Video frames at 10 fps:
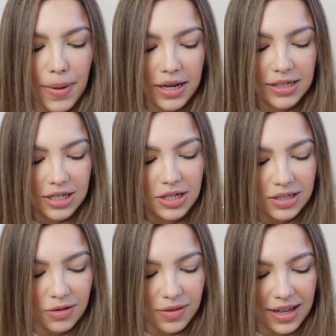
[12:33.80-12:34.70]
but I do
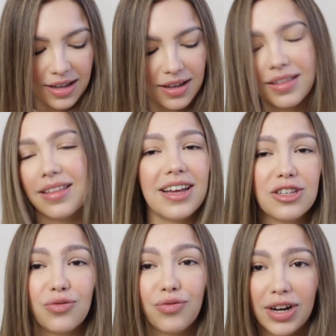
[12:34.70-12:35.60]
still think that that
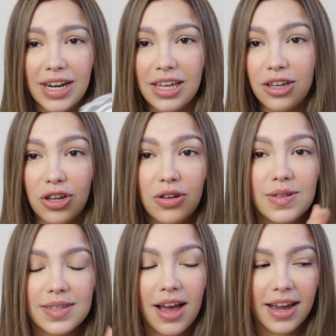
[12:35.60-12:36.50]
is a really cute
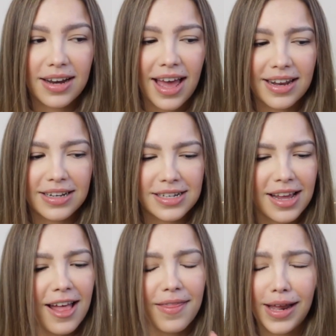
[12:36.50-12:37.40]
design, and
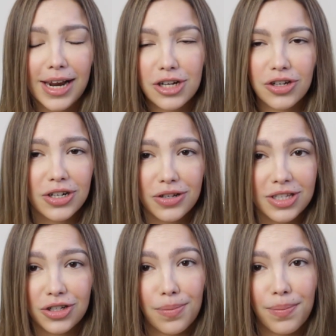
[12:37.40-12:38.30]
they literally do
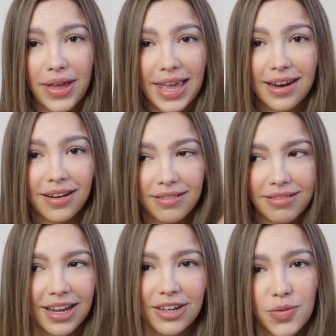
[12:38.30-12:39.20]
this jumper in
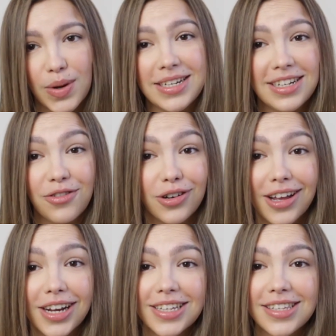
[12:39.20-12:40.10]
like twenty different
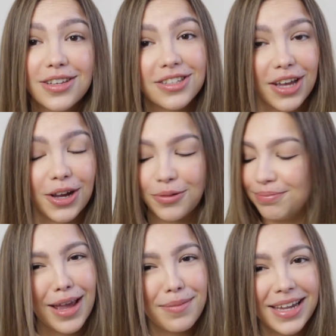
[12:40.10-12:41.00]
colours. So,
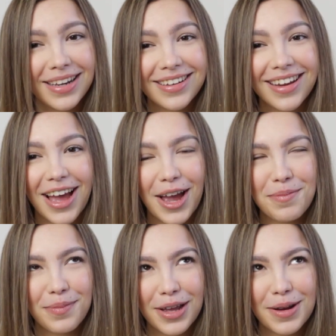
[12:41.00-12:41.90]
I mean,
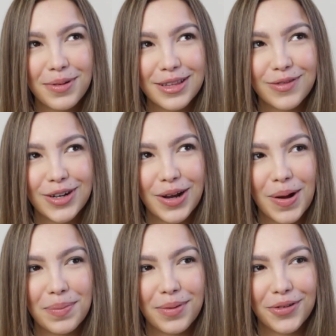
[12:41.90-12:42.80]
I'm going to put this video
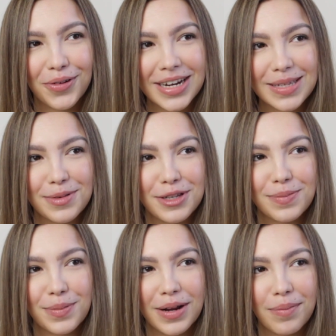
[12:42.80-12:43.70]
up before
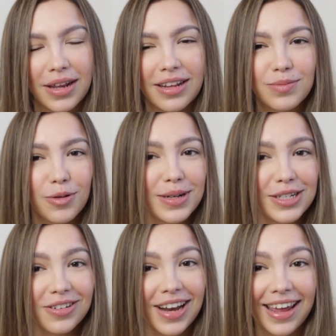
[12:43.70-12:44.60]
Christmas, but I mean, it's probably
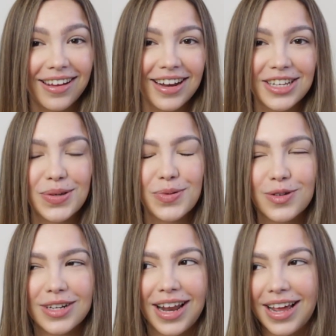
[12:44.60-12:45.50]
too late unless you
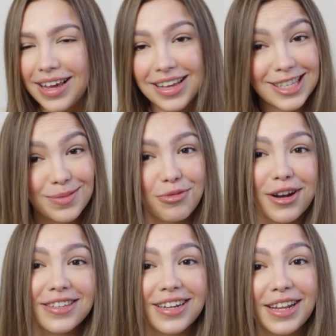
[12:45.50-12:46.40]
order like
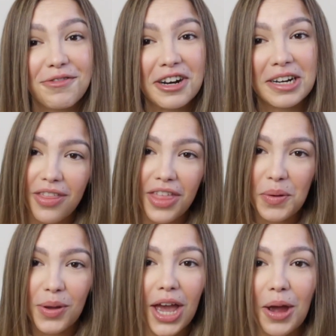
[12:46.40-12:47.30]
express delivery.
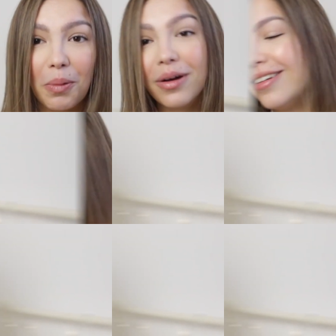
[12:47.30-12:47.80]
There we go. But